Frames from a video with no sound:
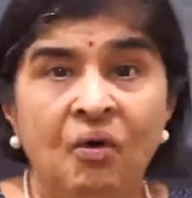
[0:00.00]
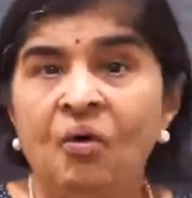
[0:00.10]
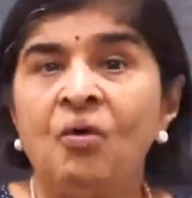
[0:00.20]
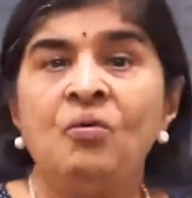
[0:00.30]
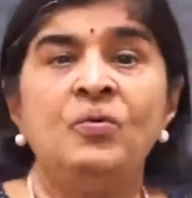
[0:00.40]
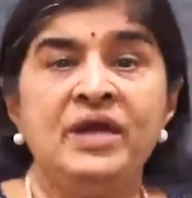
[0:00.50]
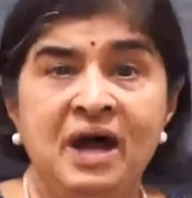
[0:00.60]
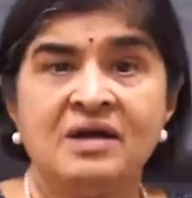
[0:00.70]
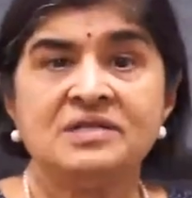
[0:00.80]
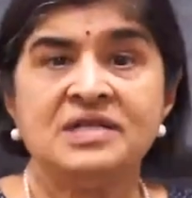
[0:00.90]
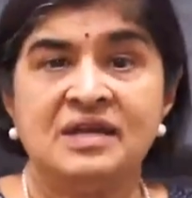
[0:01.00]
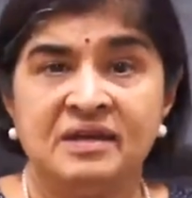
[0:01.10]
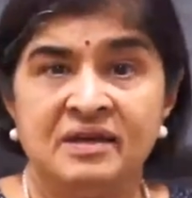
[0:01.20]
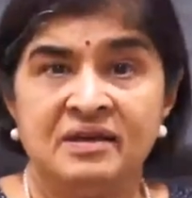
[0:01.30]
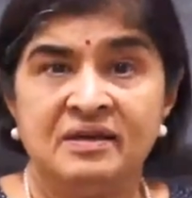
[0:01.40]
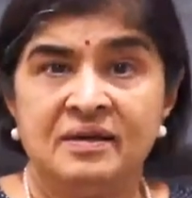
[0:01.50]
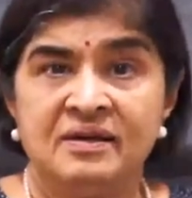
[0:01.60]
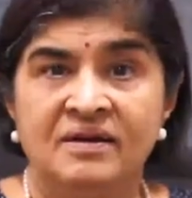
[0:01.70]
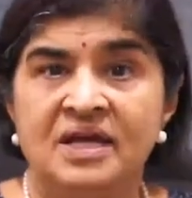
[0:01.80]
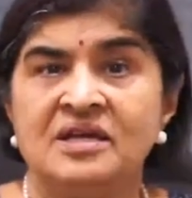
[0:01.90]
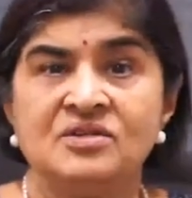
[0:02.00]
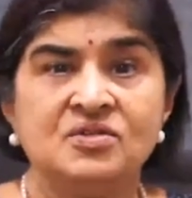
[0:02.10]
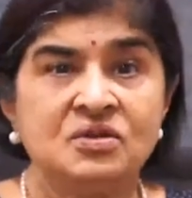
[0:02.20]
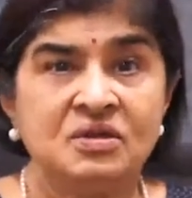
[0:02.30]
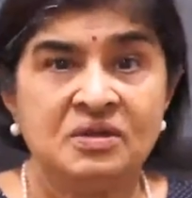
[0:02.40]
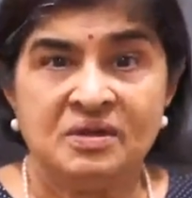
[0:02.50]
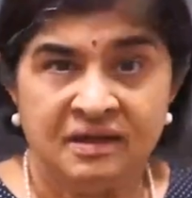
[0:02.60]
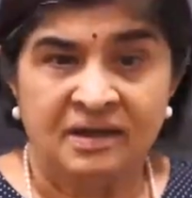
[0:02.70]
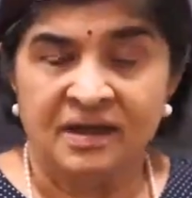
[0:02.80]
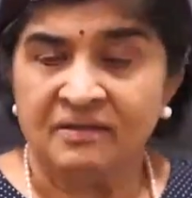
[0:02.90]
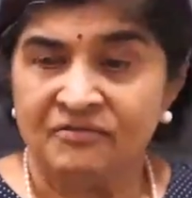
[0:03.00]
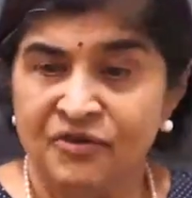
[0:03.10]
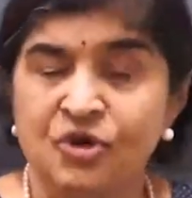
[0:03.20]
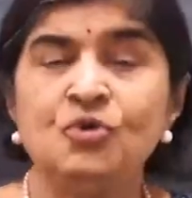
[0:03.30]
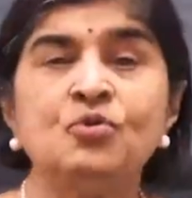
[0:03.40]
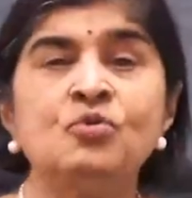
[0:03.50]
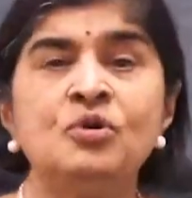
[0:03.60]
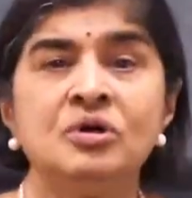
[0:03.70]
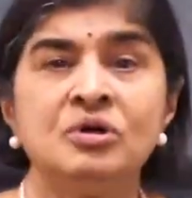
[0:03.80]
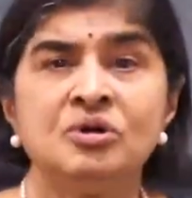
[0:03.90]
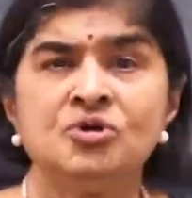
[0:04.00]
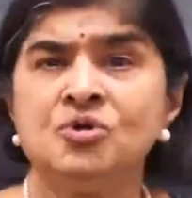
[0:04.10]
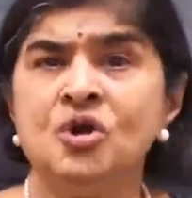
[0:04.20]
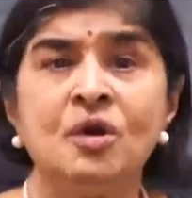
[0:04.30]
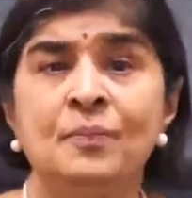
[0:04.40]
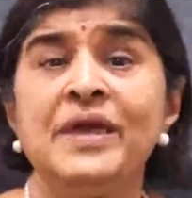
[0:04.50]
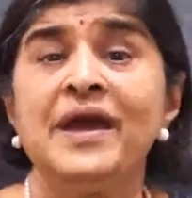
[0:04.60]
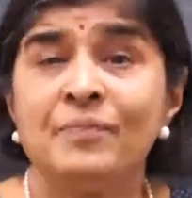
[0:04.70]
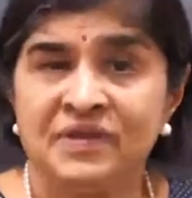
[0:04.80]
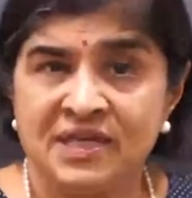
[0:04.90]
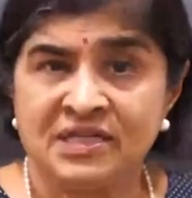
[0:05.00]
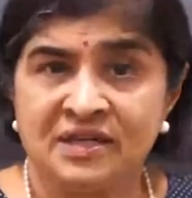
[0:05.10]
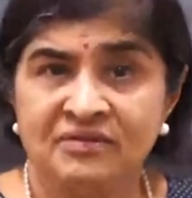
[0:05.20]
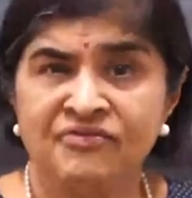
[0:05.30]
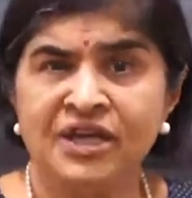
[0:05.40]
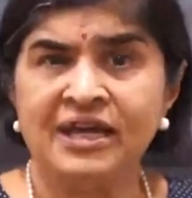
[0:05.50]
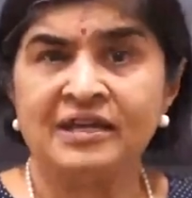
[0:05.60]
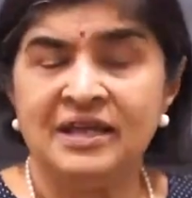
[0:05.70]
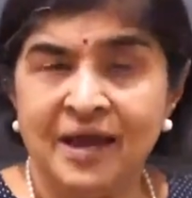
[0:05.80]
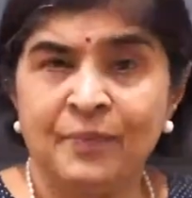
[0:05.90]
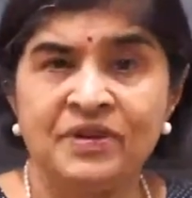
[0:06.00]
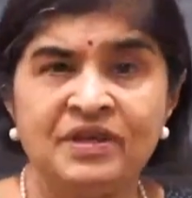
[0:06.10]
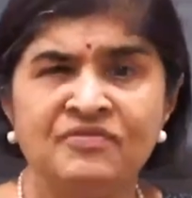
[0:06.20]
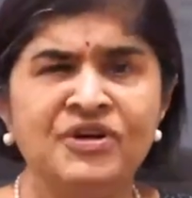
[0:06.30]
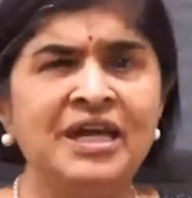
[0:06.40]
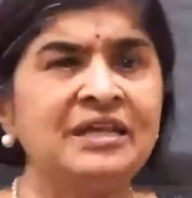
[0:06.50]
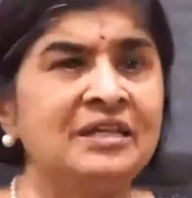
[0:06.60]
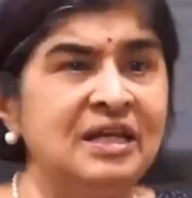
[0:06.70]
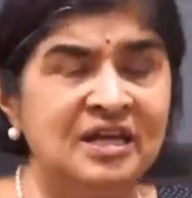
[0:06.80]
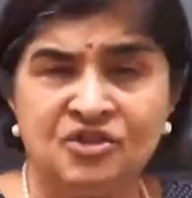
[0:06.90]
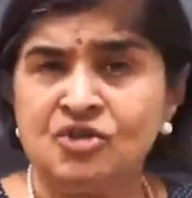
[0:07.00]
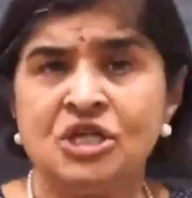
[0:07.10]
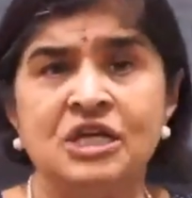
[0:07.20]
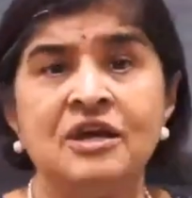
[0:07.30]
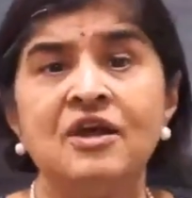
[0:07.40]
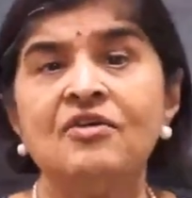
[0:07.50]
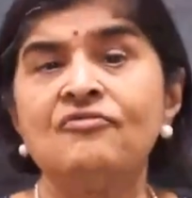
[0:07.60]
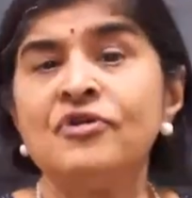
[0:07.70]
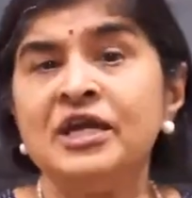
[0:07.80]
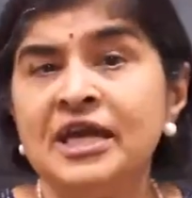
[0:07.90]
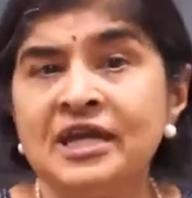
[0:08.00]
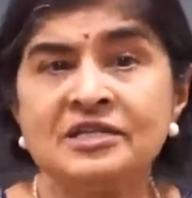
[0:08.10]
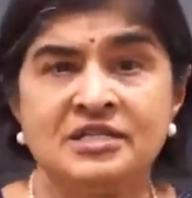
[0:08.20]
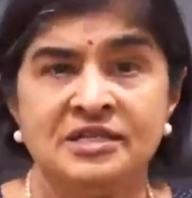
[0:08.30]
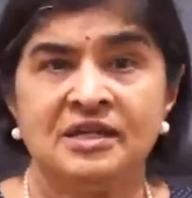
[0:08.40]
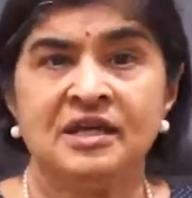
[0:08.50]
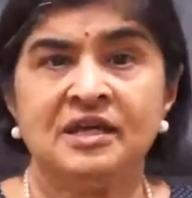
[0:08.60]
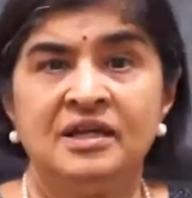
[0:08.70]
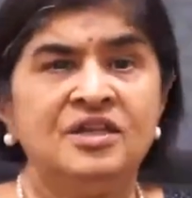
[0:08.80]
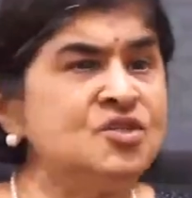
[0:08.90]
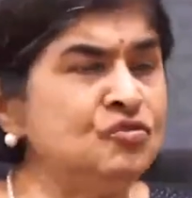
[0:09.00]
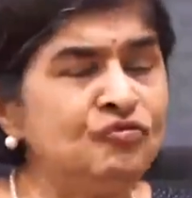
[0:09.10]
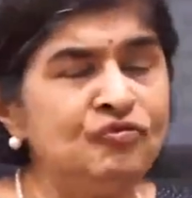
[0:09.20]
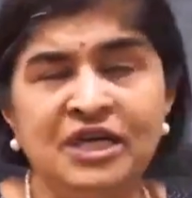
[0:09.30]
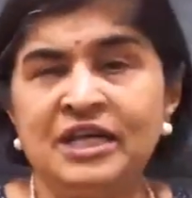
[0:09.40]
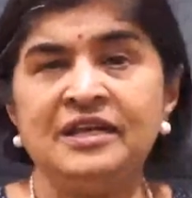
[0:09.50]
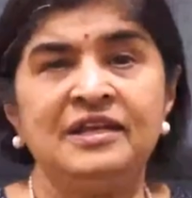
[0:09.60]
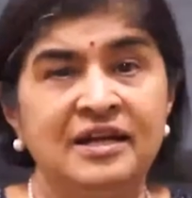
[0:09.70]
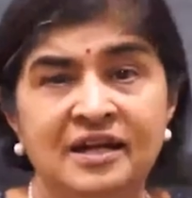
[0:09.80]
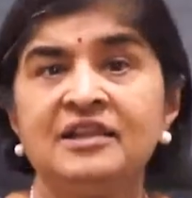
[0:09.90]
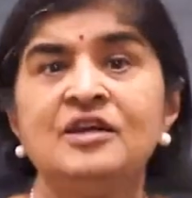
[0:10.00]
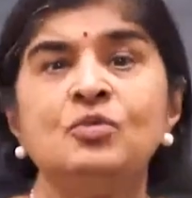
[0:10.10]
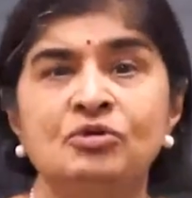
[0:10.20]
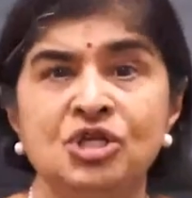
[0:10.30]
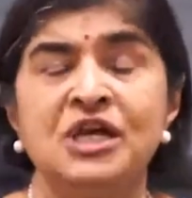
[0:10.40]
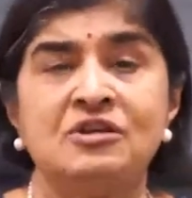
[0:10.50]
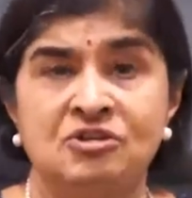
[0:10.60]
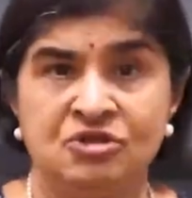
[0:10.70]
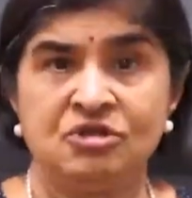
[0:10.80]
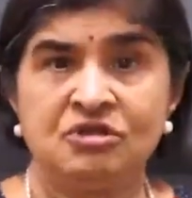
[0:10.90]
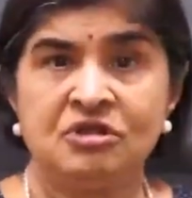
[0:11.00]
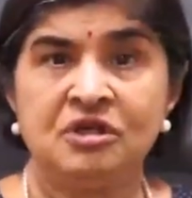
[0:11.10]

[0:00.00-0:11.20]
All we are asking is for you to not be apathetic. Forget the apathy. Forget the lethargy. Forget this feeling that nothing will change.